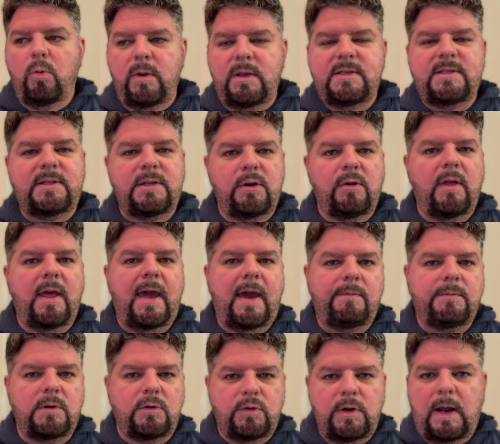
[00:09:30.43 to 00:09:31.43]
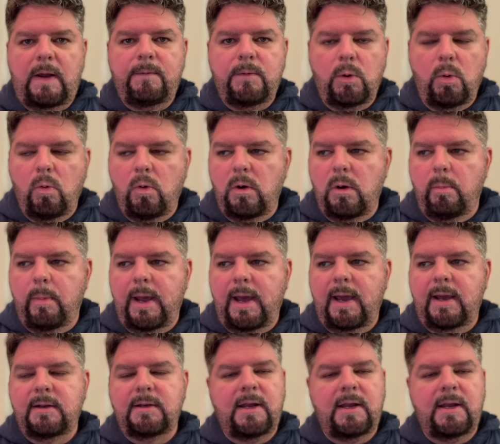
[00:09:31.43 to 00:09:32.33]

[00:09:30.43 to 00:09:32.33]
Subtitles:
We still have to draft a quarterback.